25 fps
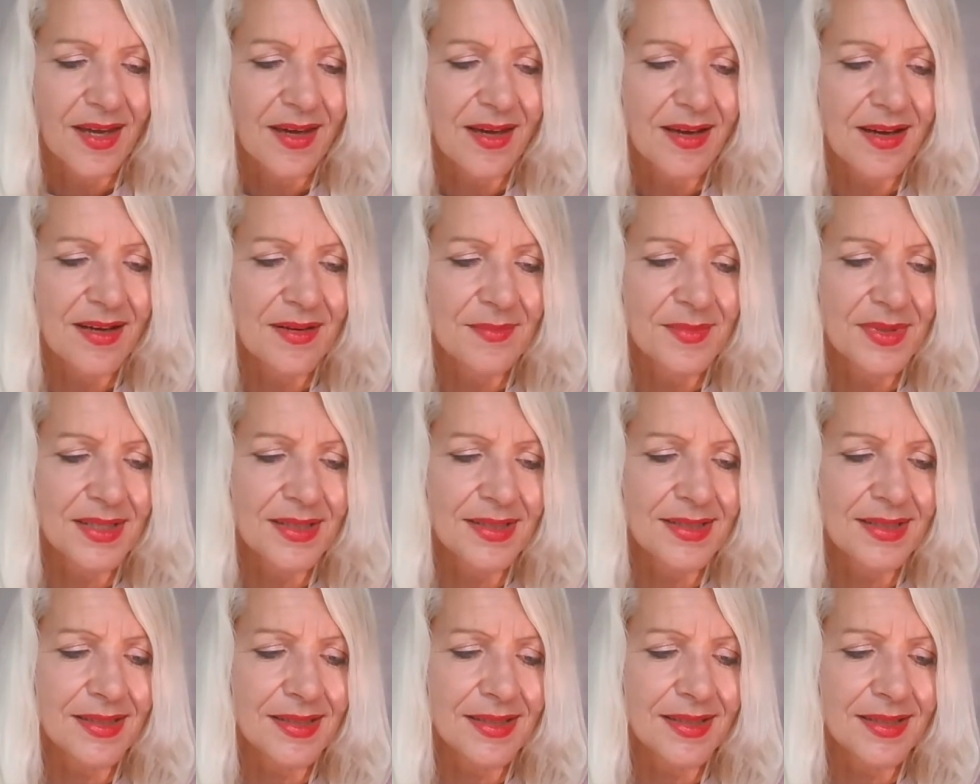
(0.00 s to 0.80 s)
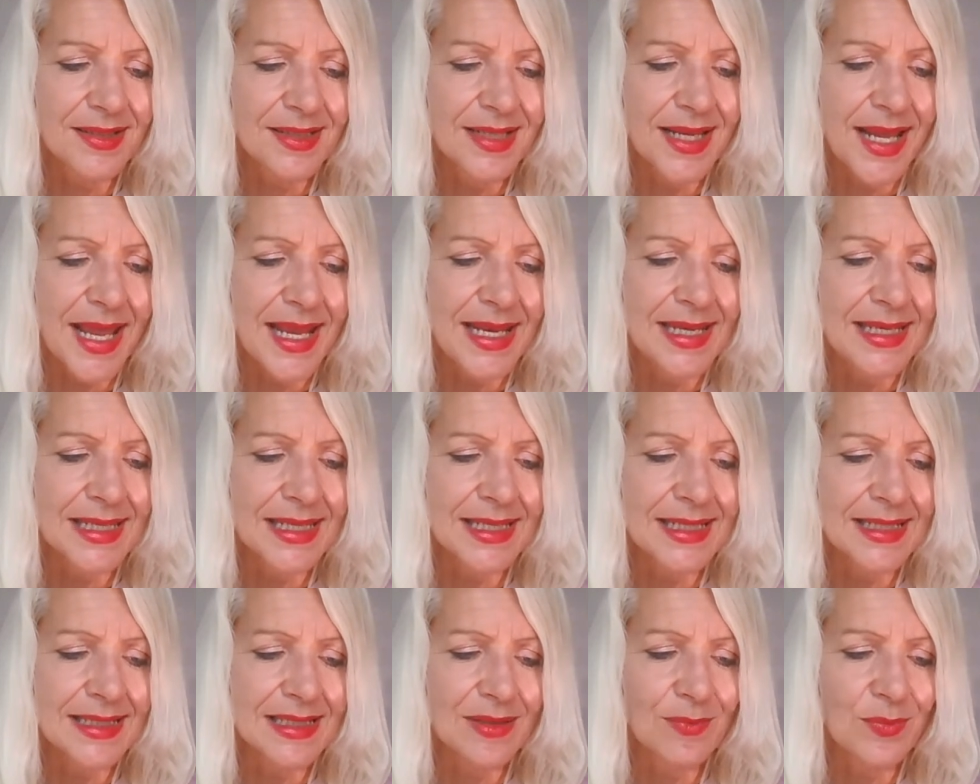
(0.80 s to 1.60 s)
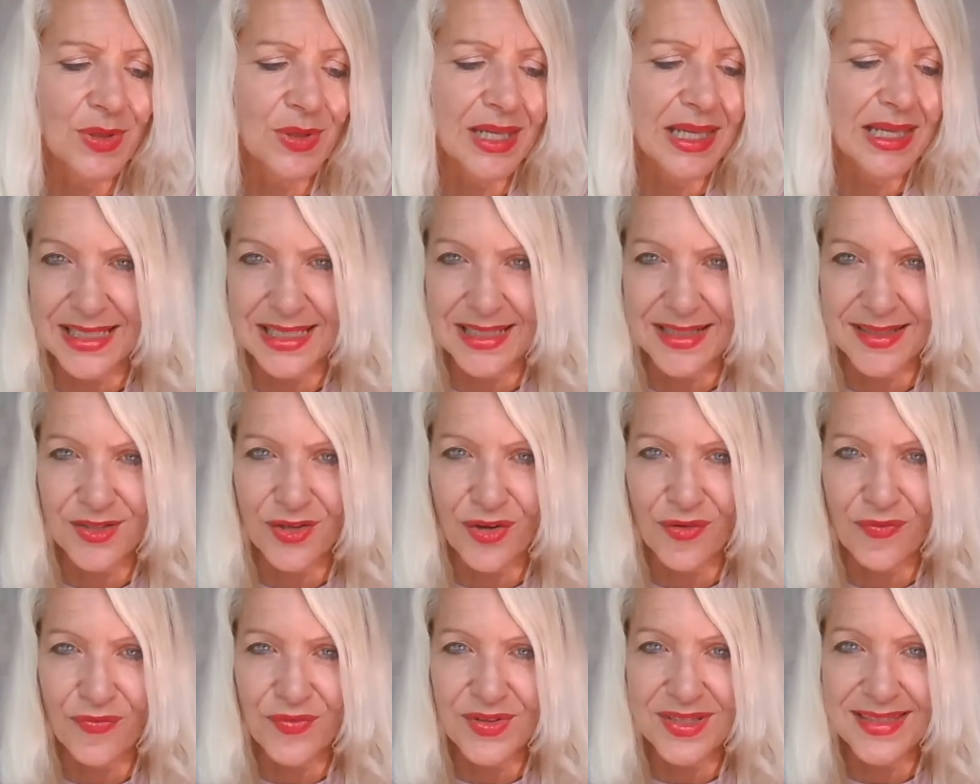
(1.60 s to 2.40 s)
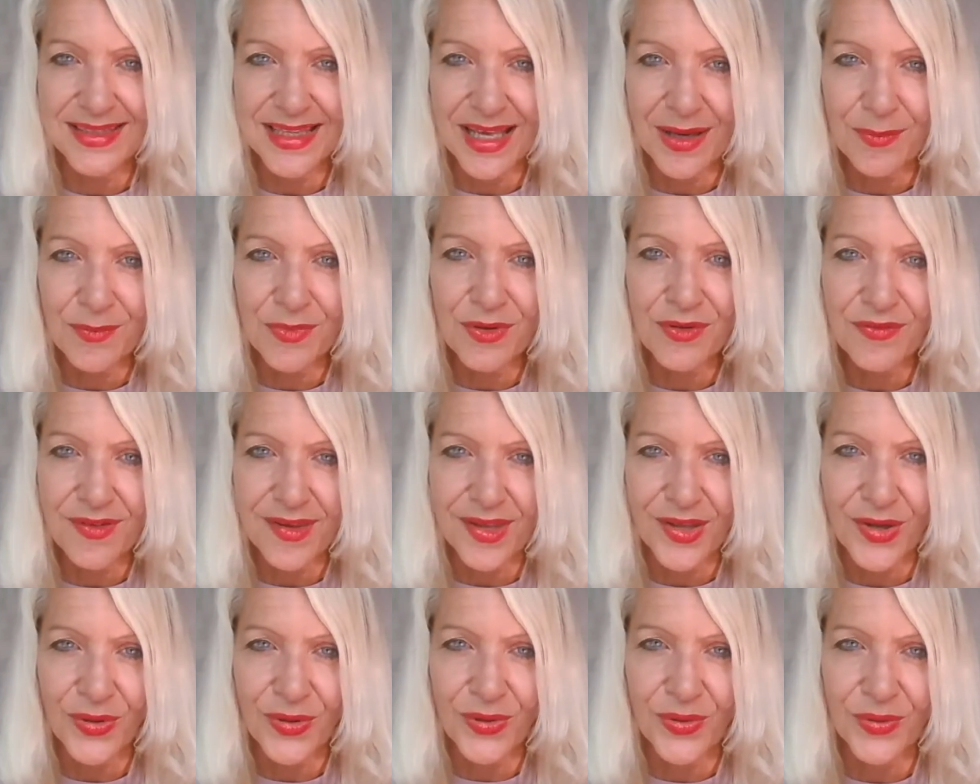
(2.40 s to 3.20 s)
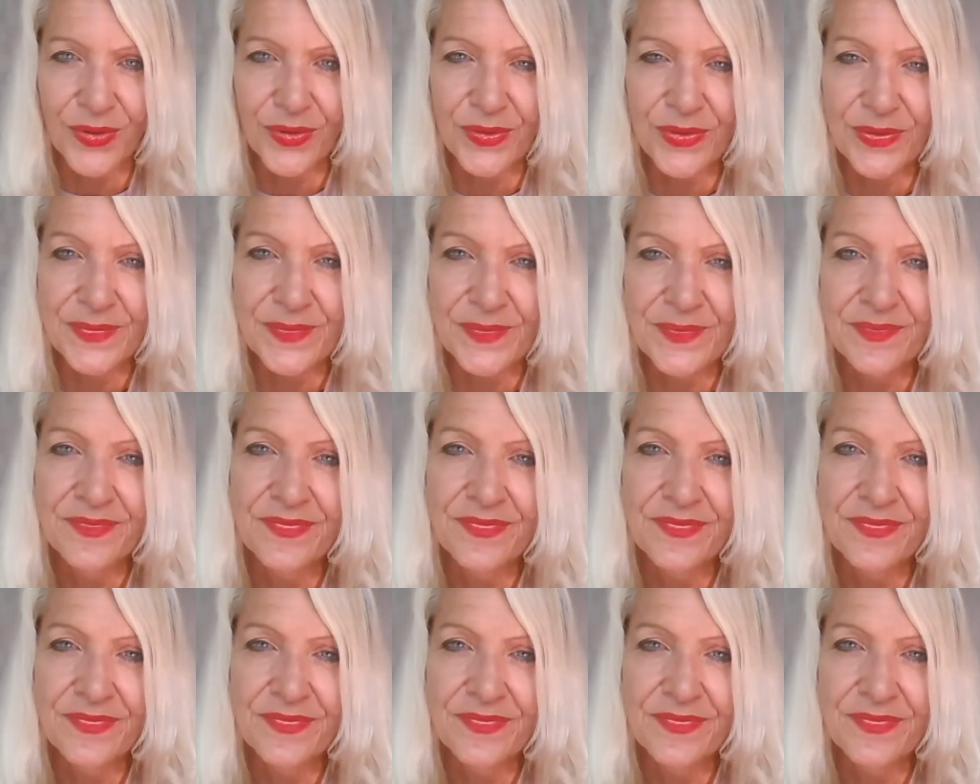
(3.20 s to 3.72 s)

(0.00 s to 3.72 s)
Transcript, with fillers: Um, it's sitting under endings and beginnings. So for some of you,